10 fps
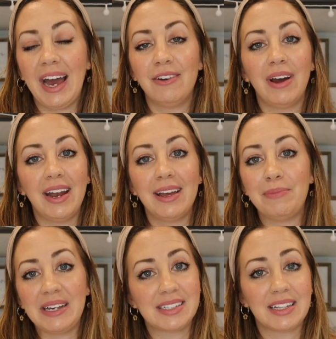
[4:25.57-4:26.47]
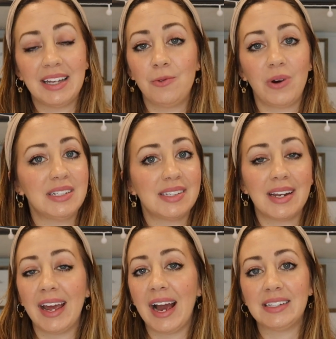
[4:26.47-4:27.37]
I read it basically in one
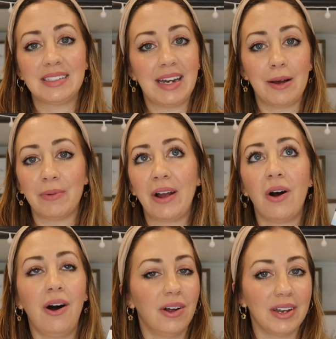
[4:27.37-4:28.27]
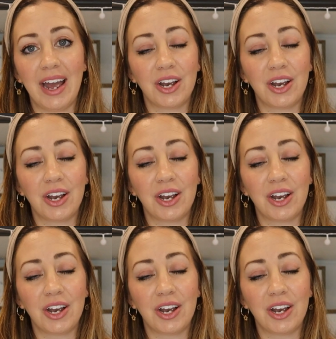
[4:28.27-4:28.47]
sitting. I stayed up like all night.